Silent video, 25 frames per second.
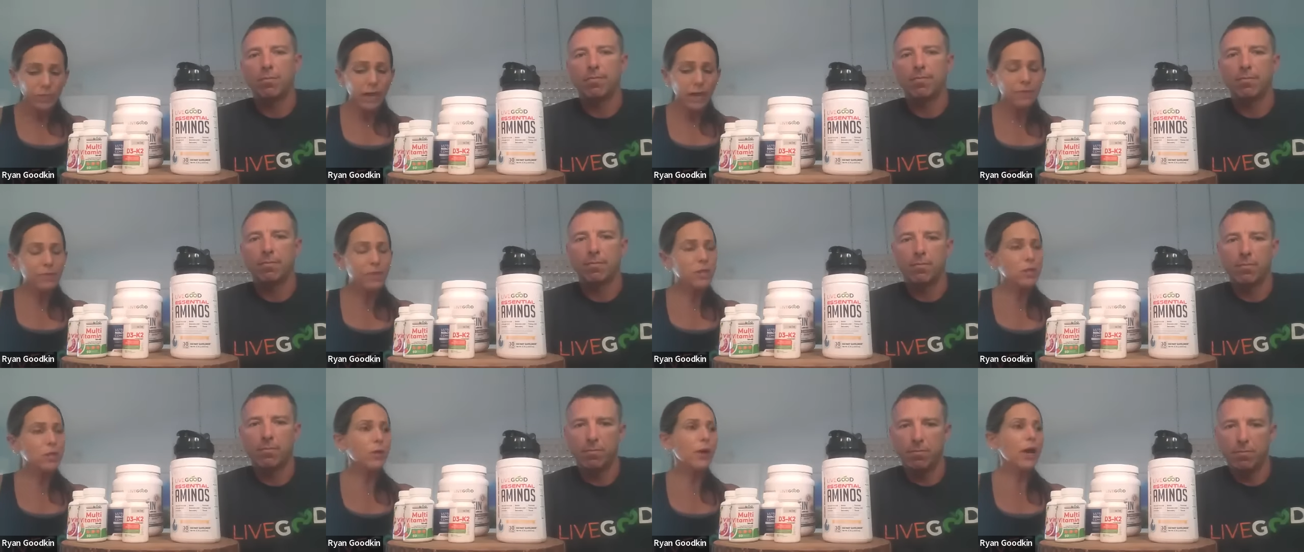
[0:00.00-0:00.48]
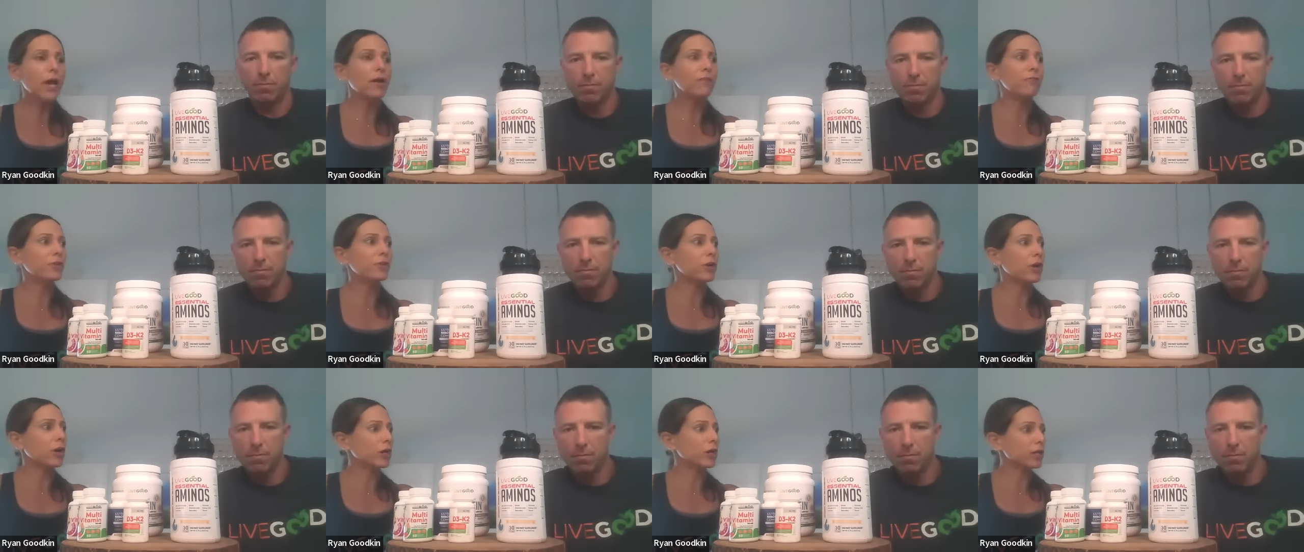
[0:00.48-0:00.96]
Speaker 1: And then you
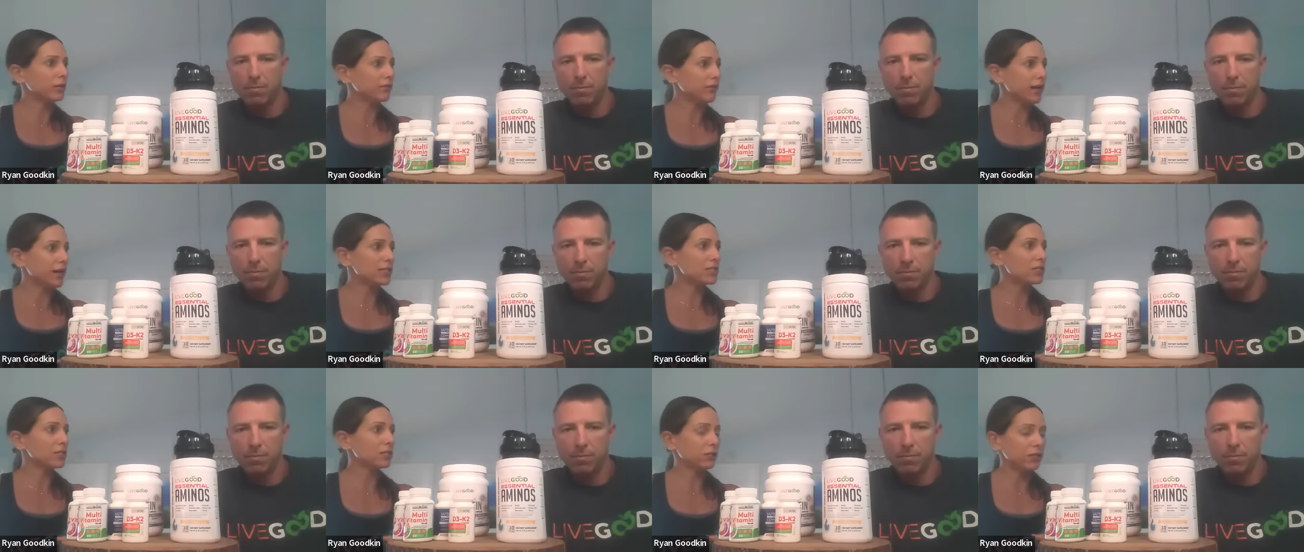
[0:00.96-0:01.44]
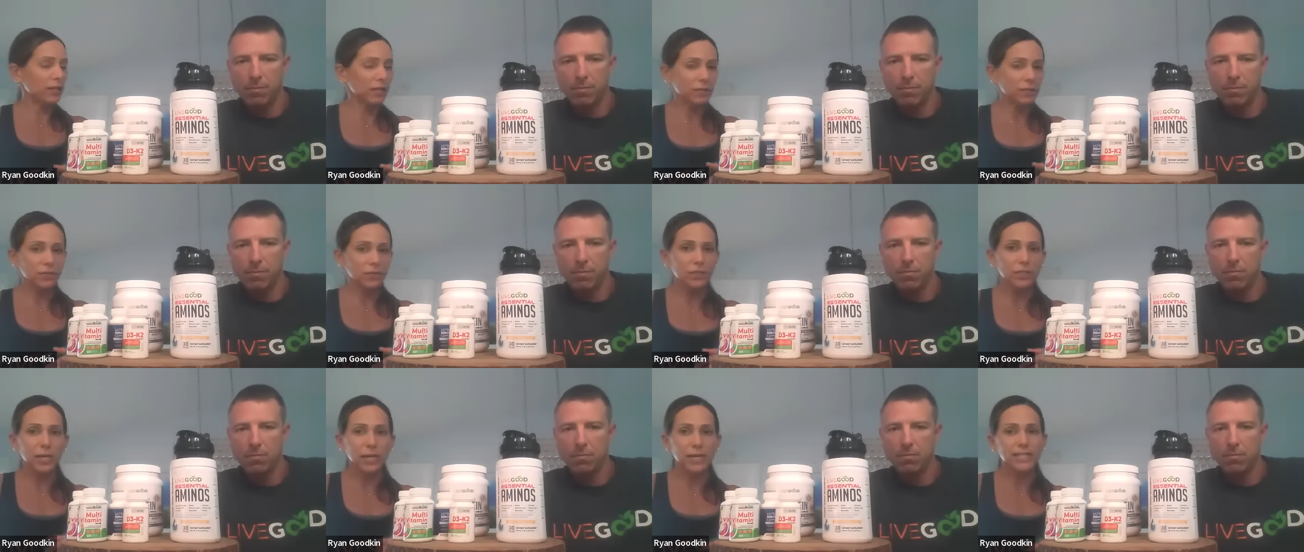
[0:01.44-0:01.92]
have your cardiovascular
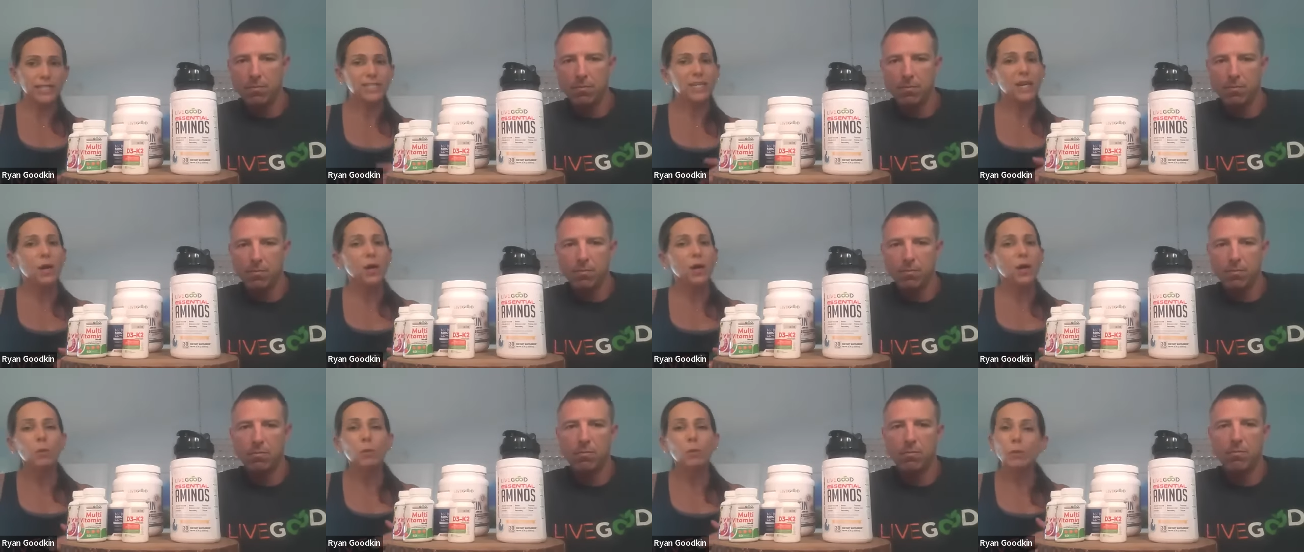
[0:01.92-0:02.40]
exercise.